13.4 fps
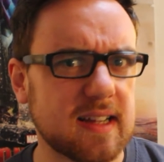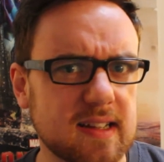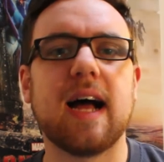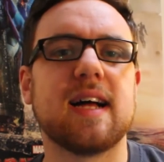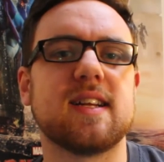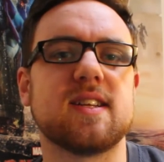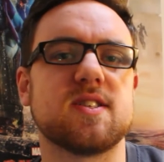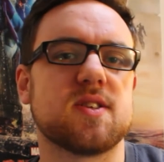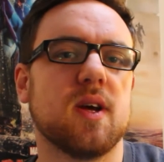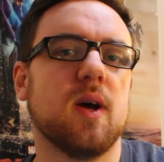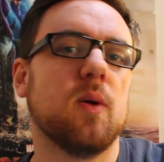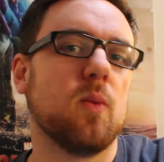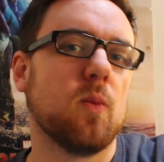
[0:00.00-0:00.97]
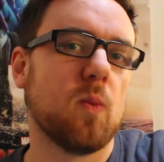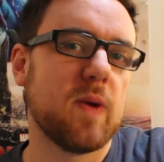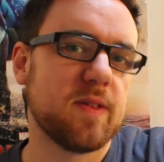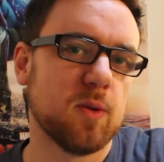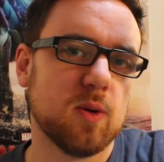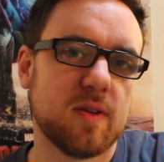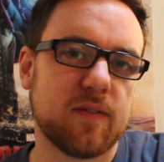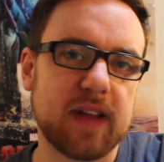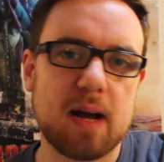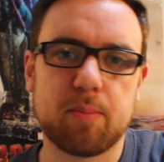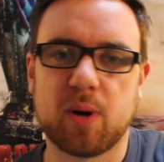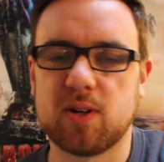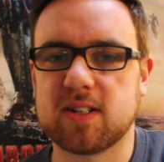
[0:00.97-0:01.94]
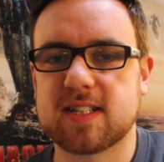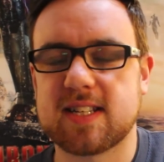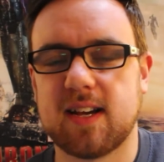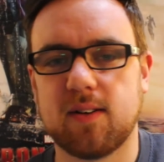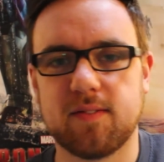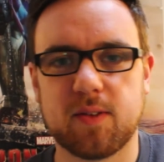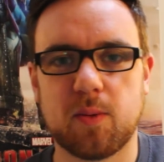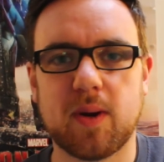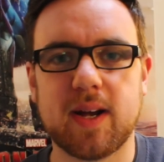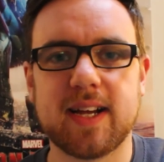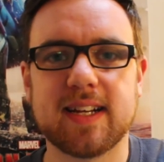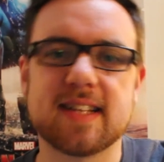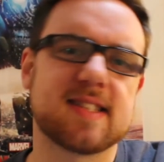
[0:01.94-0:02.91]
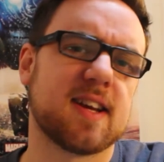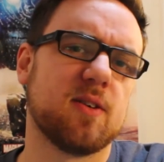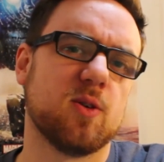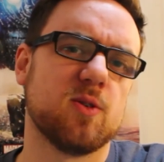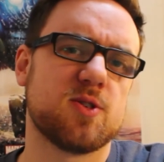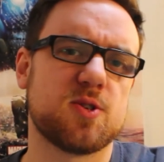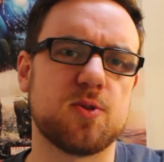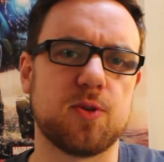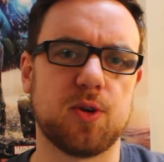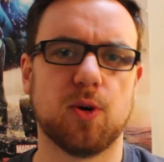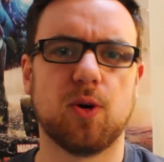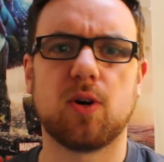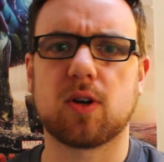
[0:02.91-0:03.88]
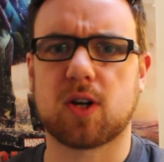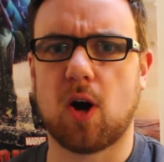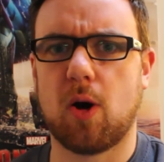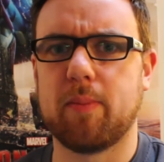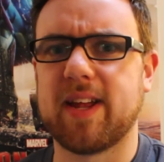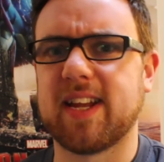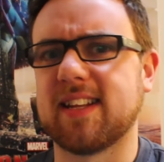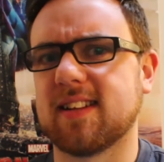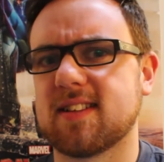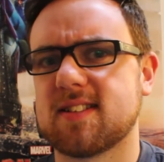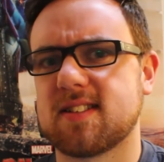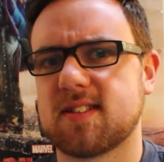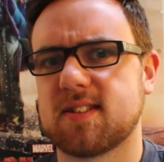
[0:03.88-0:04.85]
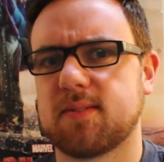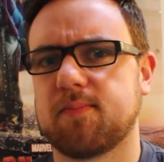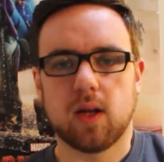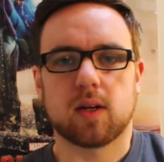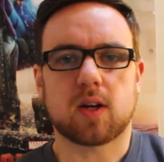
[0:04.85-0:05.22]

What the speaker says: And with all of that bollocks out of the way, let's get on to your comments.